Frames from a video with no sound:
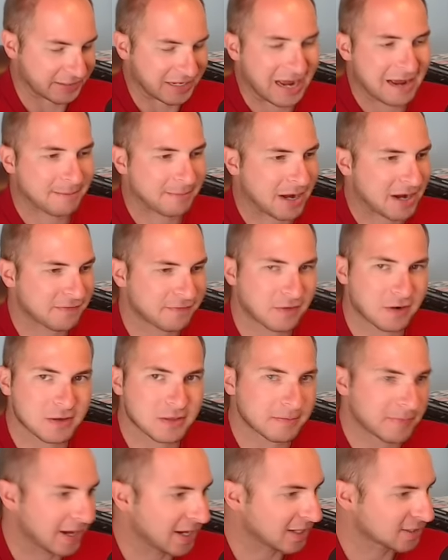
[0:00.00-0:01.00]
Not by far
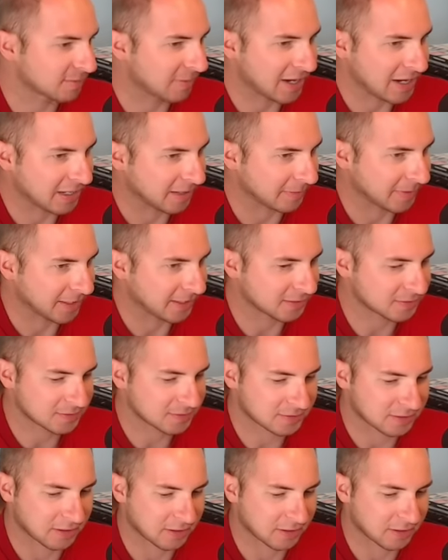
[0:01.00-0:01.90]
the best by any means.